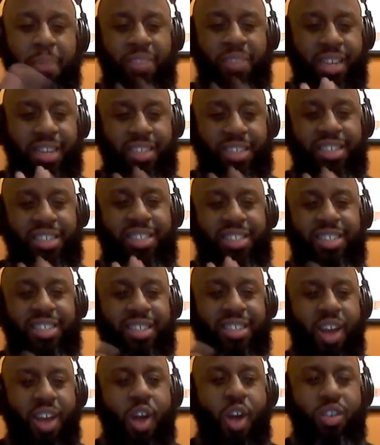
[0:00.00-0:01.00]
just as
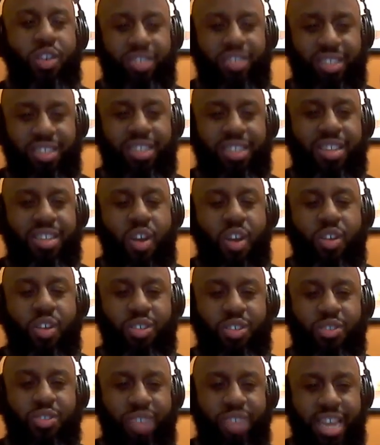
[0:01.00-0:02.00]
long
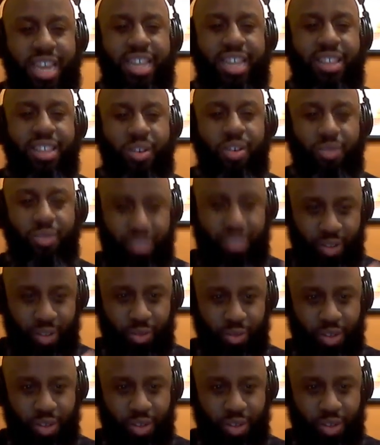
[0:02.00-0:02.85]
as you get those